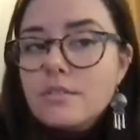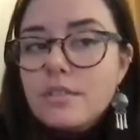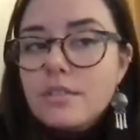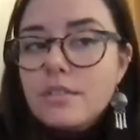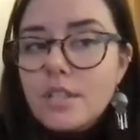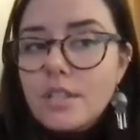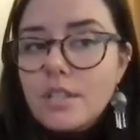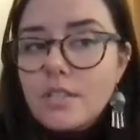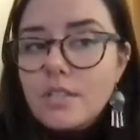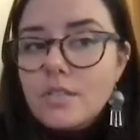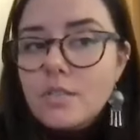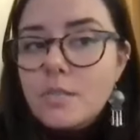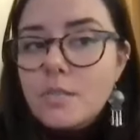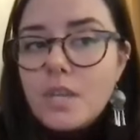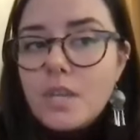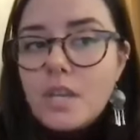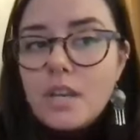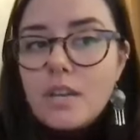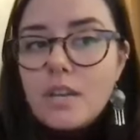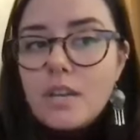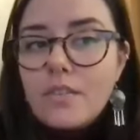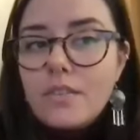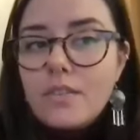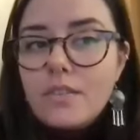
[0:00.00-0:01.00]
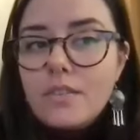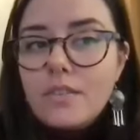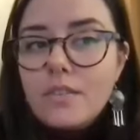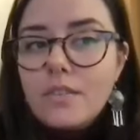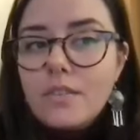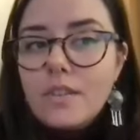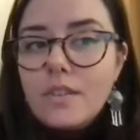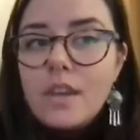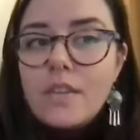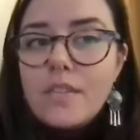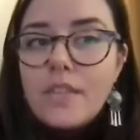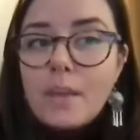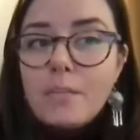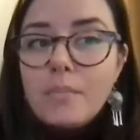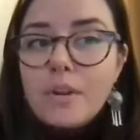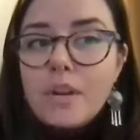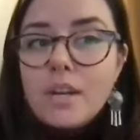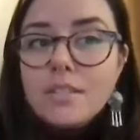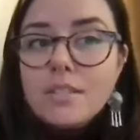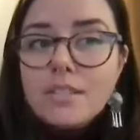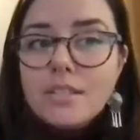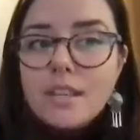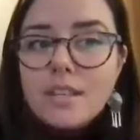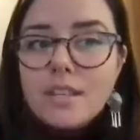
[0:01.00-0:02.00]
Can you speak on that
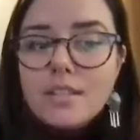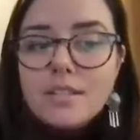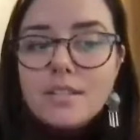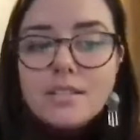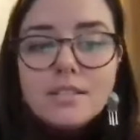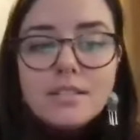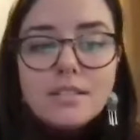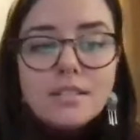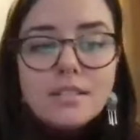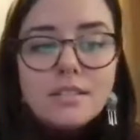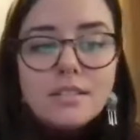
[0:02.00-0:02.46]
process?